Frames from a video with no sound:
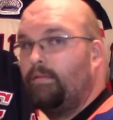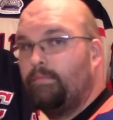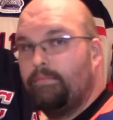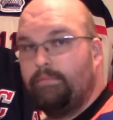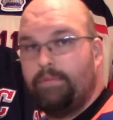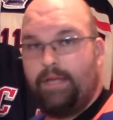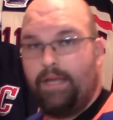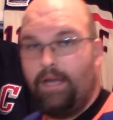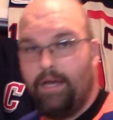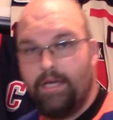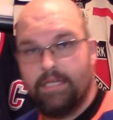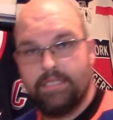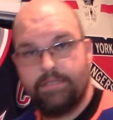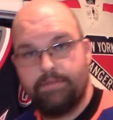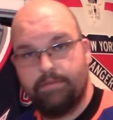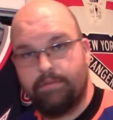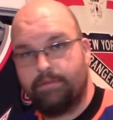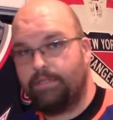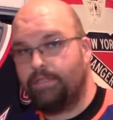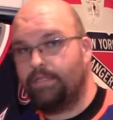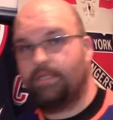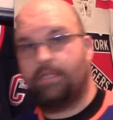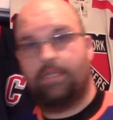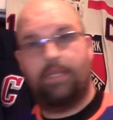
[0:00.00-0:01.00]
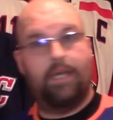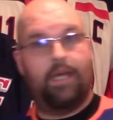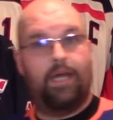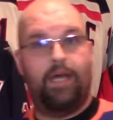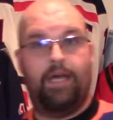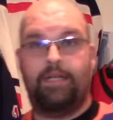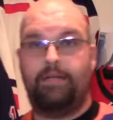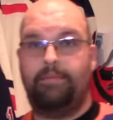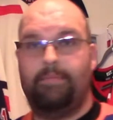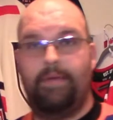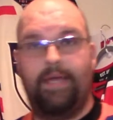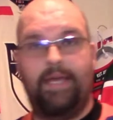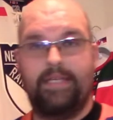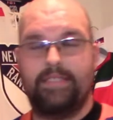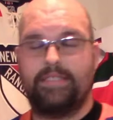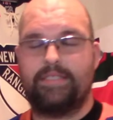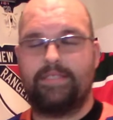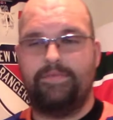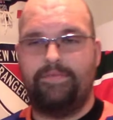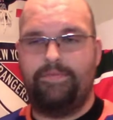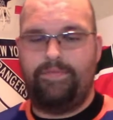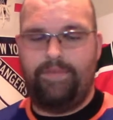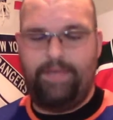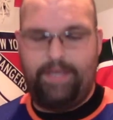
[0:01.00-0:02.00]
be honest with you, not a
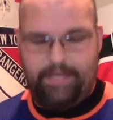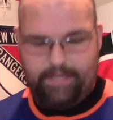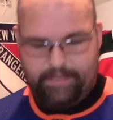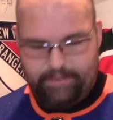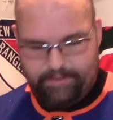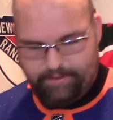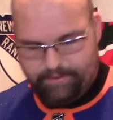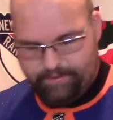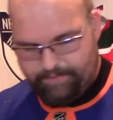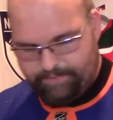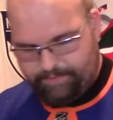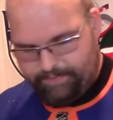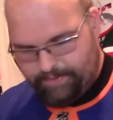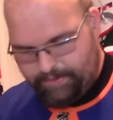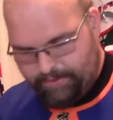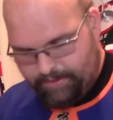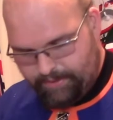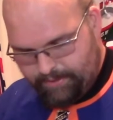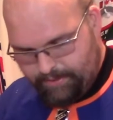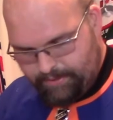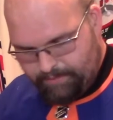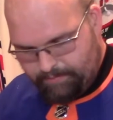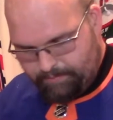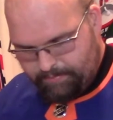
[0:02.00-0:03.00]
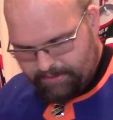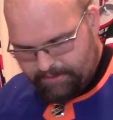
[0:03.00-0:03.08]
massive fan of. But